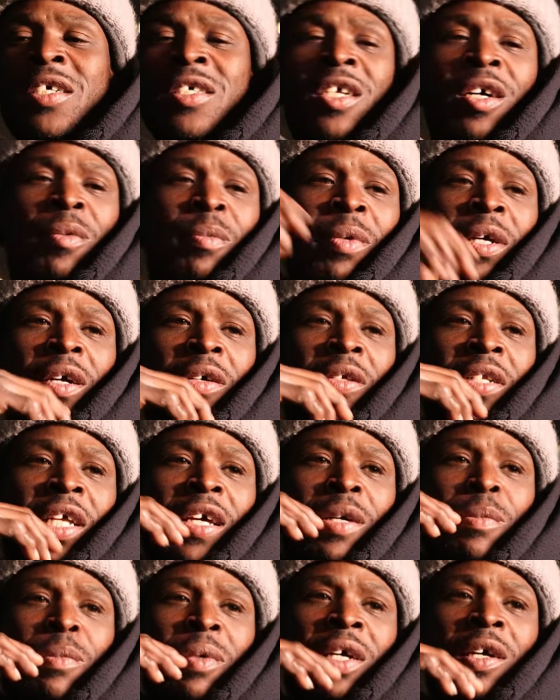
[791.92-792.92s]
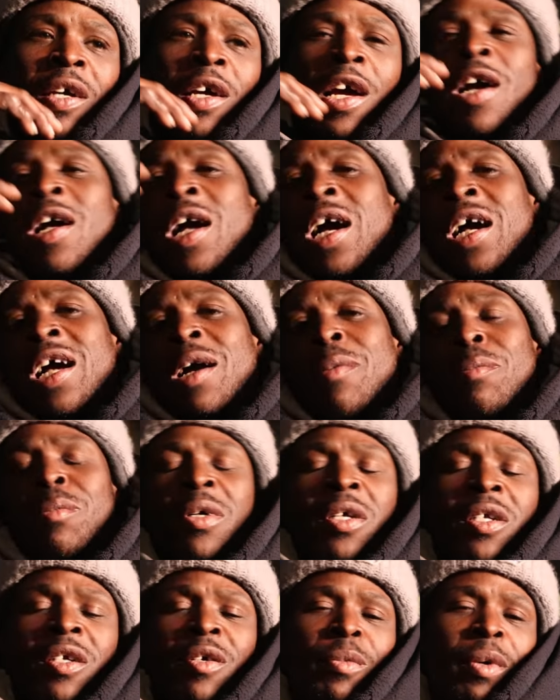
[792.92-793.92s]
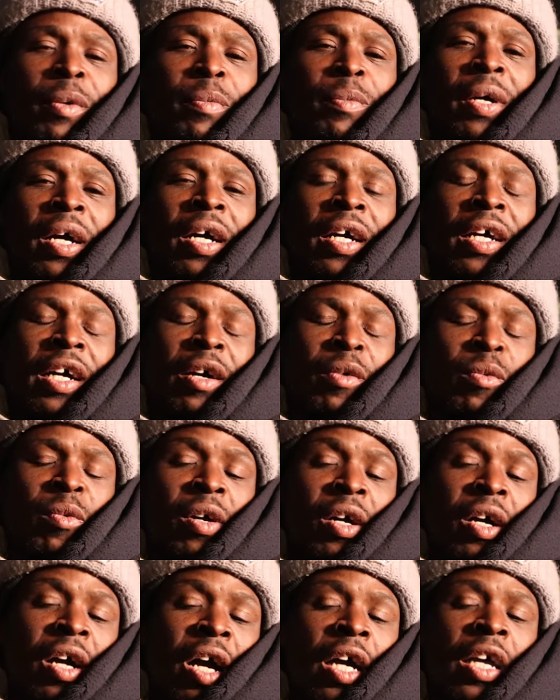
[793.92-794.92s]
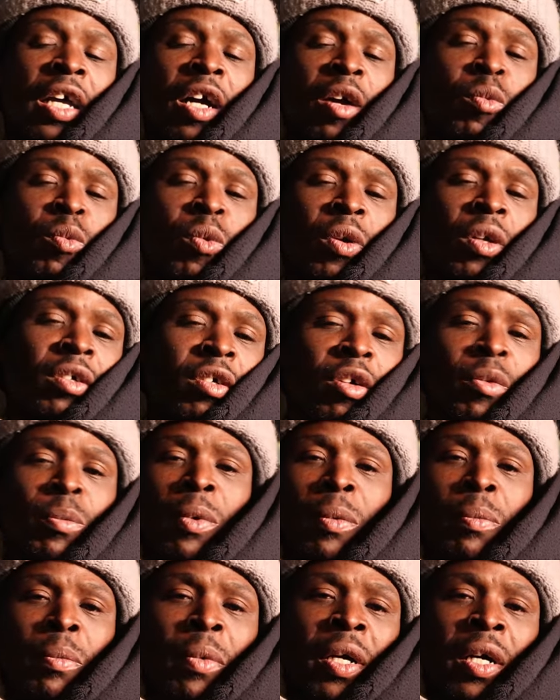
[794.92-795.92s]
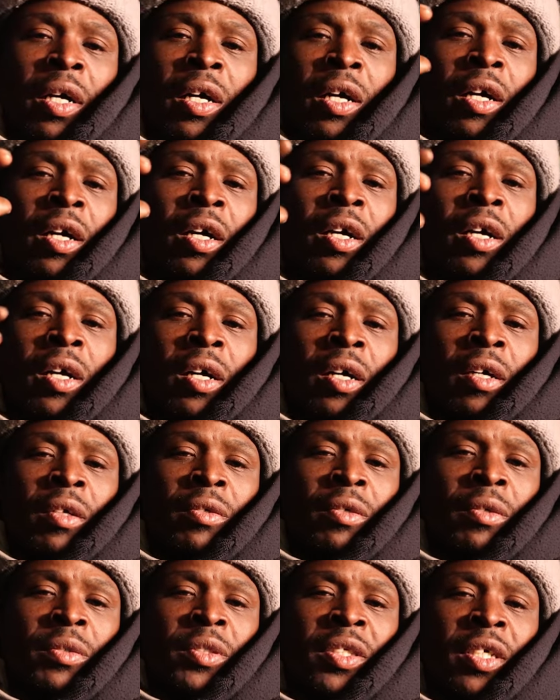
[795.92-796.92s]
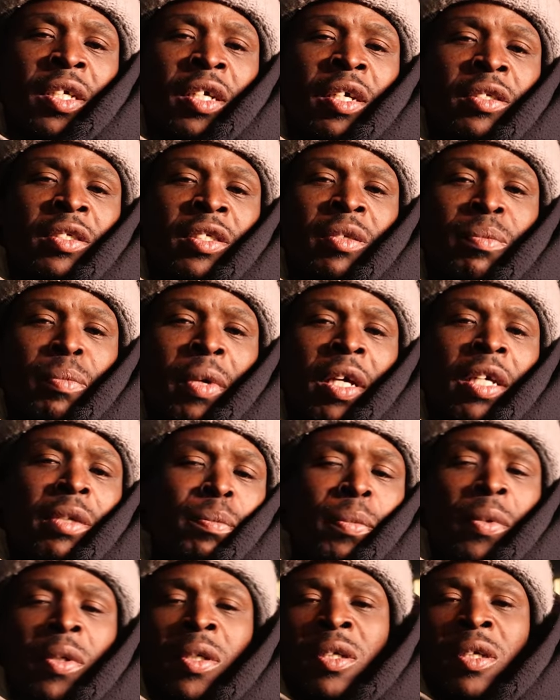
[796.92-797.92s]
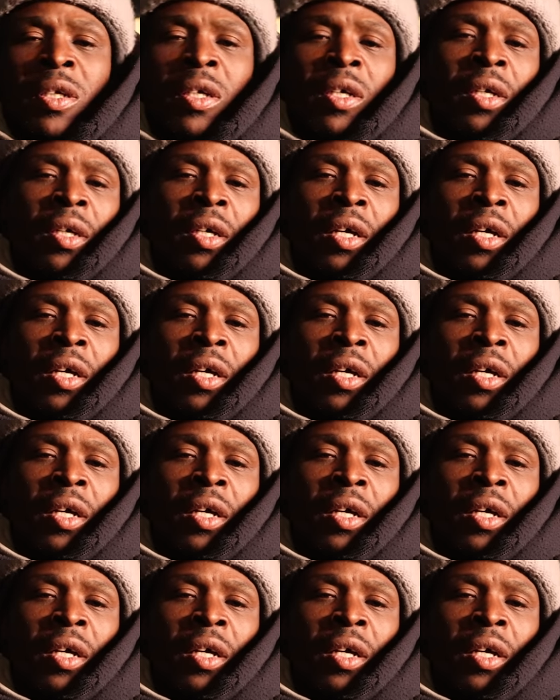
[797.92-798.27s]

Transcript: I get up every day, man. I got money on my mind. I got, I got work on my mind. You know what I'm saying? To make money.